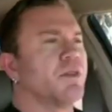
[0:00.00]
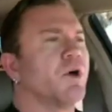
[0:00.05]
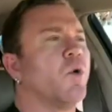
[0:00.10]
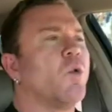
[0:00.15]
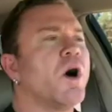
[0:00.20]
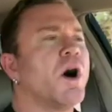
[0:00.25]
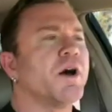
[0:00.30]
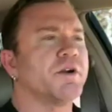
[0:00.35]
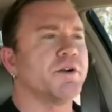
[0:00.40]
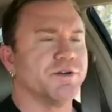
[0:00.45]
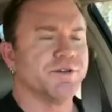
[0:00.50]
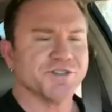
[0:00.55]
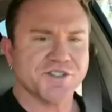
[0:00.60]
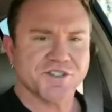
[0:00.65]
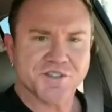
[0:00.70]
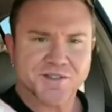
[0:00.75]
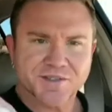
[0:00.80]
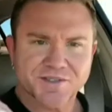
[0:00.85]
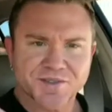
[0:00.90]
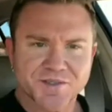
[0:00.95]
the
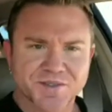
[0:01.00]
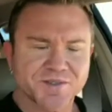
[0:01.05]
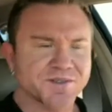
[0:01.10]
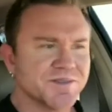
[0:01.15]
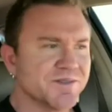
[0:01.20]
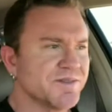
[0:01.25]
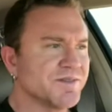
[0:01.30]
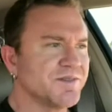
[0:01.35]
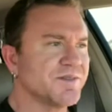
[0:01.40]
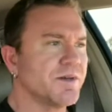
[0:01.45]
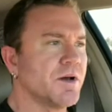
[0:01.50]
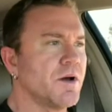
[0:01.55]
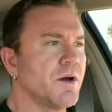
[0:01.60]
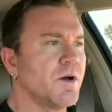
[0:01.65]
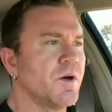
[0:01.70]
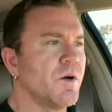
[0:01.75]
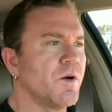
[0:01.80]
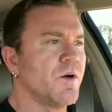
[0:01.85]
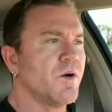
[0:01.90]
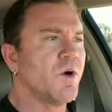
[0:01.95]
waters,
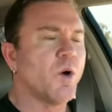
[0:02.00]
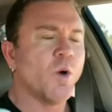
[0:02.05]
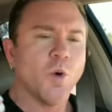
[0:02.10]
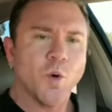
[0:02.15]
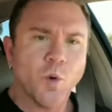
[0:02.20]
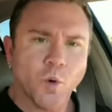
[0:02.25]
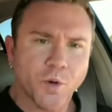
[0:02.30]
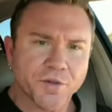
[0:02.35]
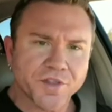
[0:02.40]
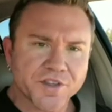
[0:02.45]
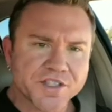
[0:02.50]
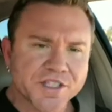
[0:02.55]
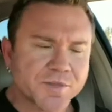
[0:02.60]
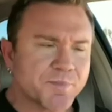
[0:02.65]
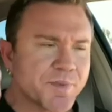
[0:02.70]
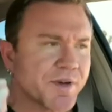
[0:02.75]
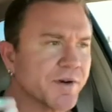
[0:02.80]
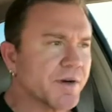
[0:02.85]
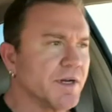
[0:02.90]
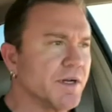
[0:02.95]
or the
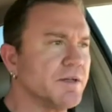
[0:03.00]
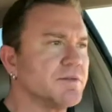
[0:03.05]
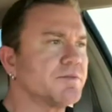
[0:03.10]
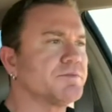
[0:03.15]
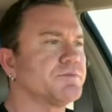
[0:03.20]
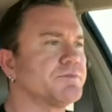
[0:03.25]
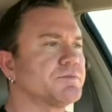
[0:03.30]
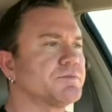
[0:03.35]
Spirit.